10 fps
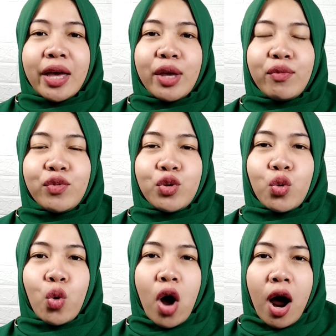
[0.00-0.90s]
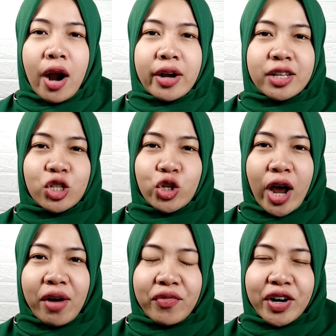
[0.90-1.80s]
If you are a
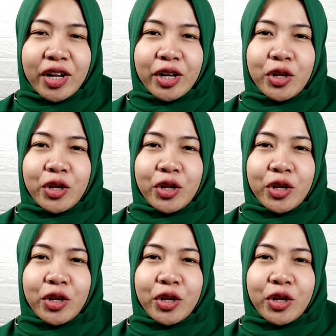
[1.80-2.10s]
traveler,